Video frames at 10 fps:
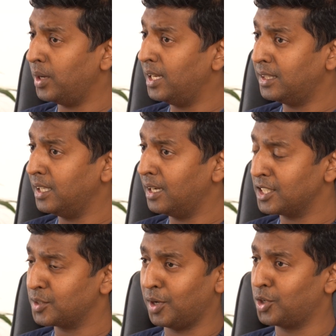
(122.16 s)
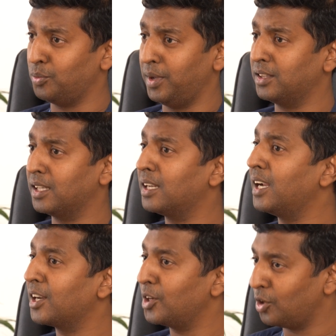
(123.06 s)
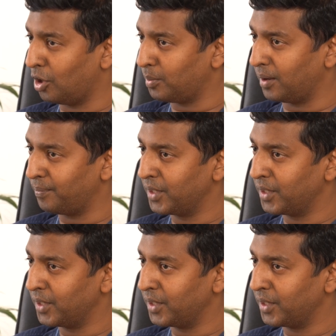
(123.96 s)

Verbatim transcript: anything less but to make the creatinine normal.